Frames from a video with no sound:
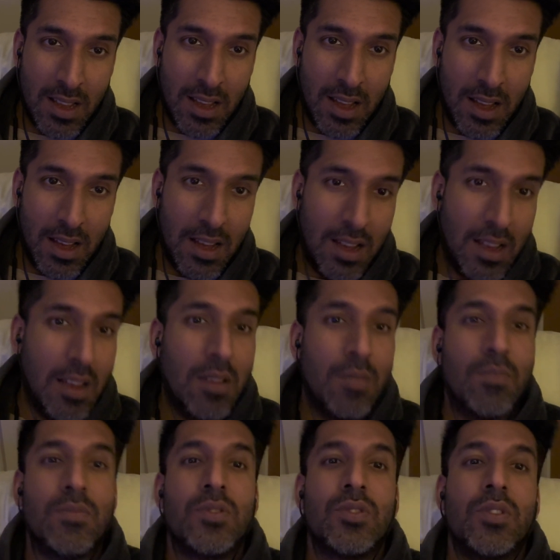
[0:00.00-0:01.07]

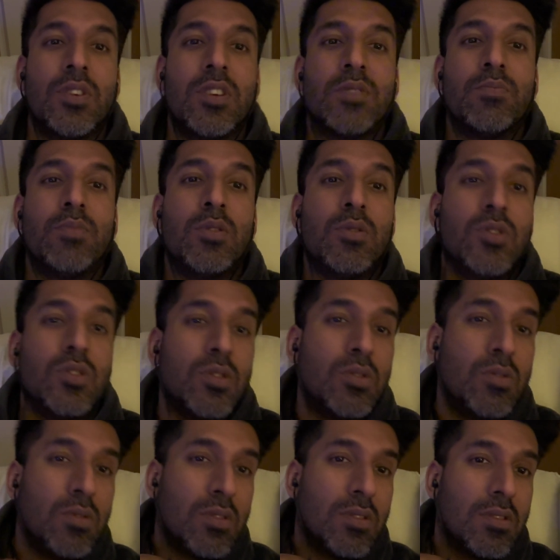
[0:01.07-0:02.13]
So it's
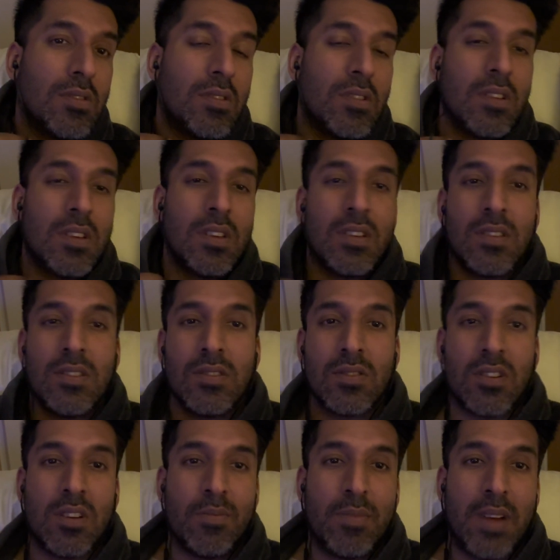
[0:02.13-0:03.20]
Bluetooth. It's
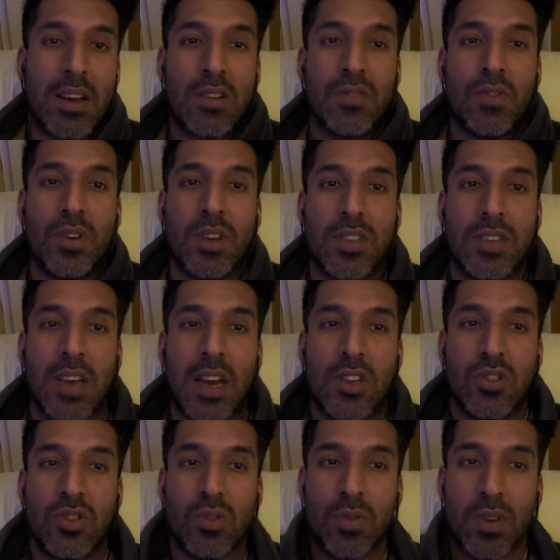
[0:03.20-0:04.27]
got a microphone
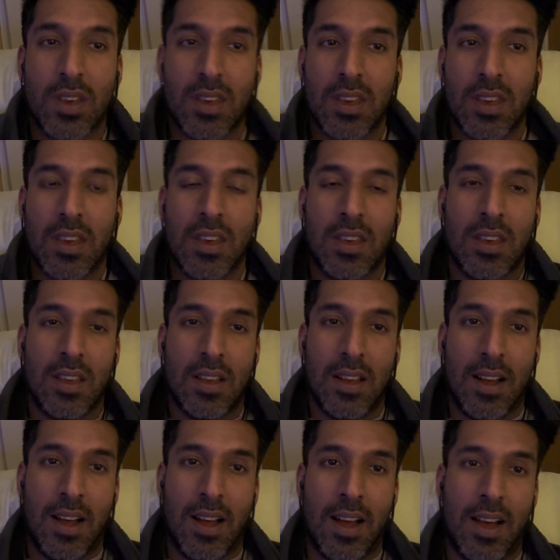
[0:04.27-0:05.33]
attached to it.
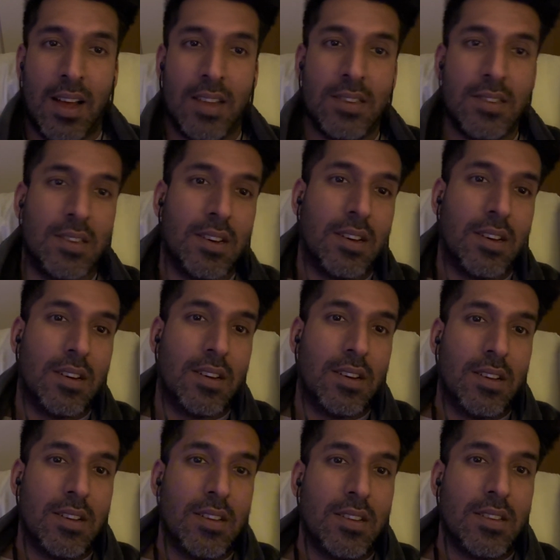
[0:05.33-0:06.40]
And
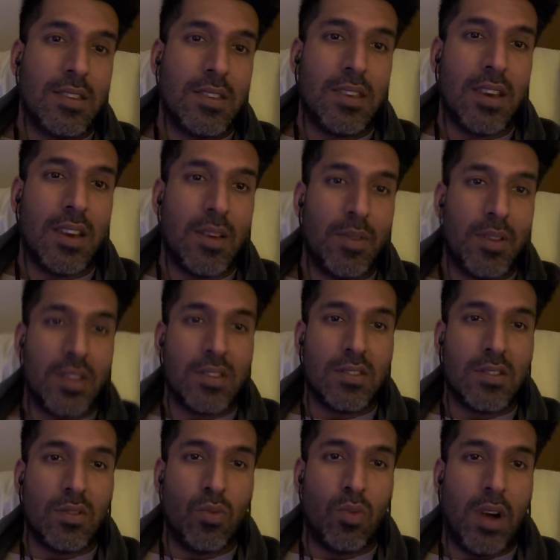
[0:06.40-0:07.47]
yeah, I mean, this
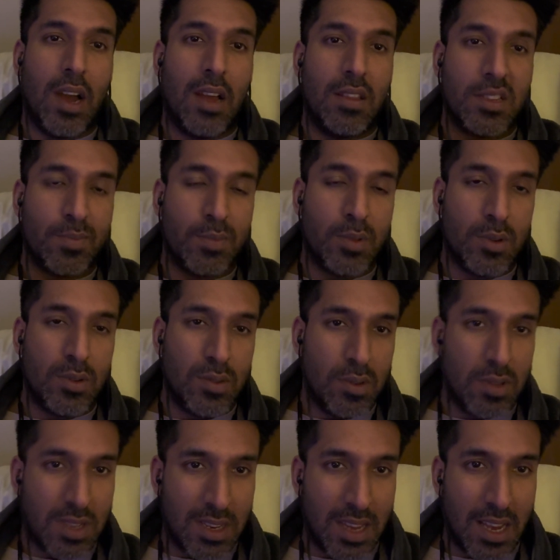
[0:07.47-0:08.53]
is a wireless
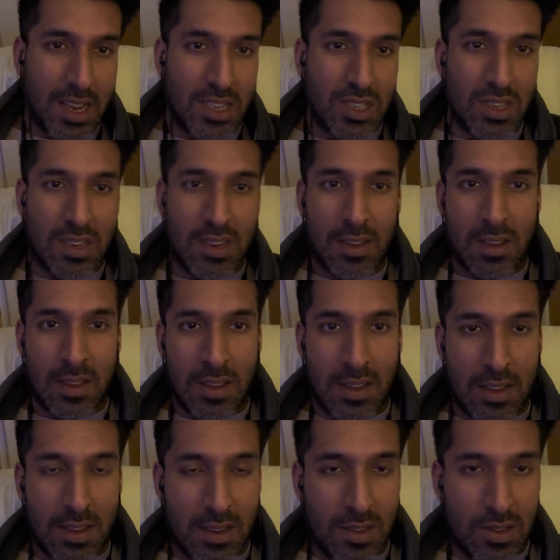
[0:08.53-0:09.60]
Bluetooth connection.
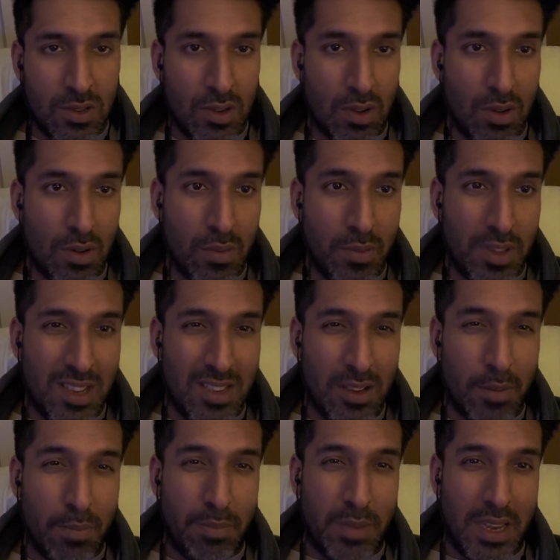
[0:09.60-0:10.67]
So these
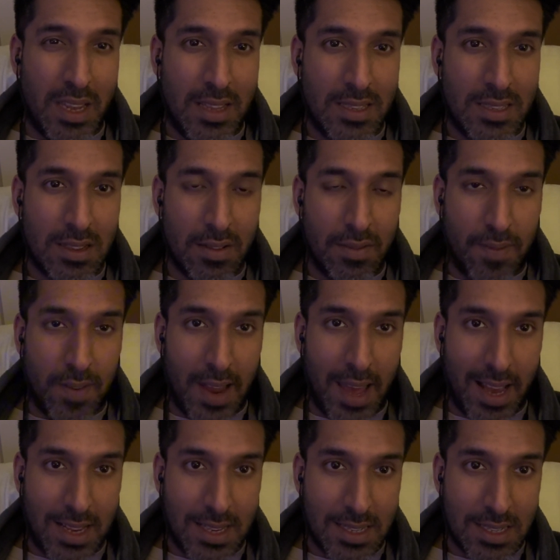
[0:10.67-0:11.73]
are Beats
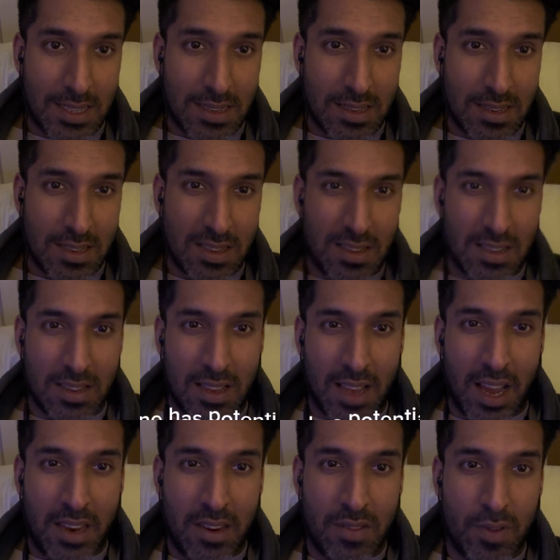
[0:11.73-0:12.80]
Flex.
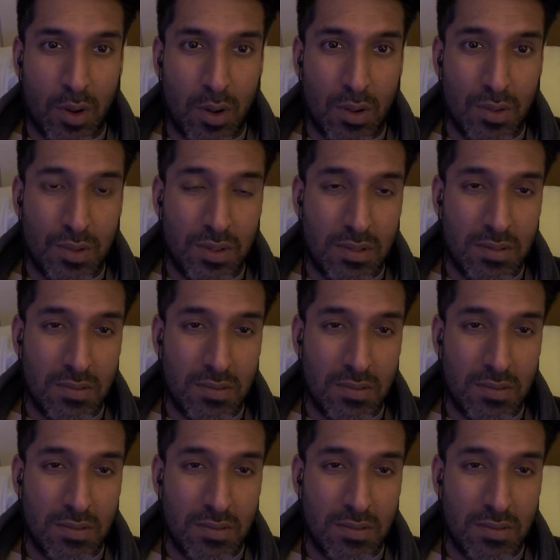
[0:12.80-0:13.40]
Kind of old,